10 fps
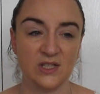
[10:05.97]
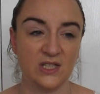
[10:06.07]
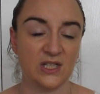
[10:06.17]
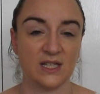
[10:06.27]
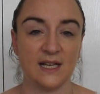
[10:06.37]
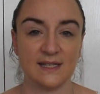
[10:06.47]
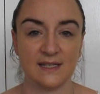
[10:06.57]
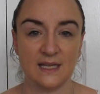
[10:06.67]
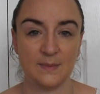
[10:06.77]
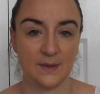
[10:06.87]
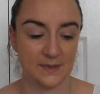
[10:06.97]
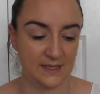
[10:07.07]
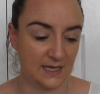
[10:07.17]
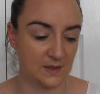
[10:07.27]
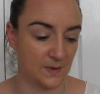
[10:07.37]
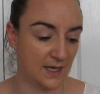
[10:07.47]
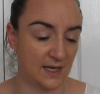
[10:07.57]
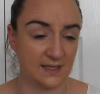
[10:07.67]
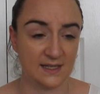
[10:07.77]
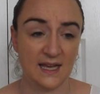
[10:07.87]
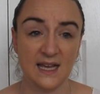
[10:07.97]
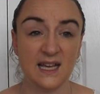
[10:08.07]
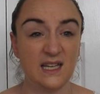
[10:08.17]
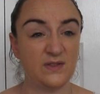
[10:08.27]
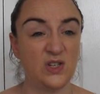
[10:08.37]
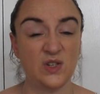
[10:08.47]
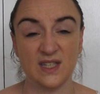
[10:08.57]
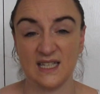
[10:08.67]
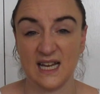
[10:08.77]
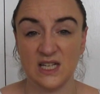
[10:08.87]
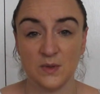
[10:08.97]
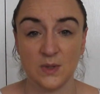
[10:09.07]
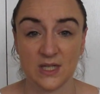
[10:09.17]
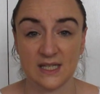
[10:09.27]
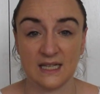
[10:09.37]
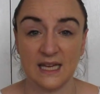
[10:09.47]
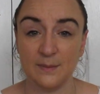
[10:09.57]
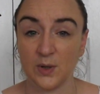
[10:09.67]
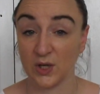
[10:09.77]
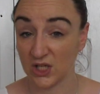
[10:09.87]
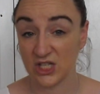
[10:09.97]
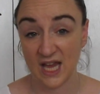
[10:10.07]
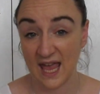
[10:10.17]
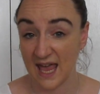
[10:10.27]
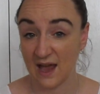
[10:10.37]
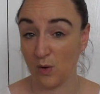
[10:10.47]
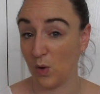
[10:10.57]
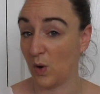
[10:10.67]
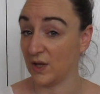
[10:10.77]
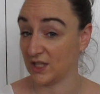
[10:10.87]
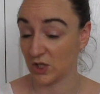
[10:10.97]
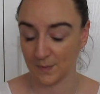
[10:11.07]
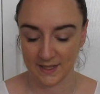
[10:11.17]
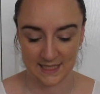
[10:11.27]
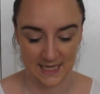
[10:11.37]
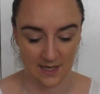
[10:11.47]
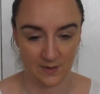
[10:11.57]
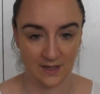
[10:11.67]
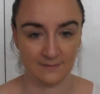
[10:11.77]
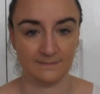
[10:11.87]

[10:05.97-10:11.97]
She just likes to sleep upstairs with us, and even during the day she'll just sleep on a chair or at the top of the tower.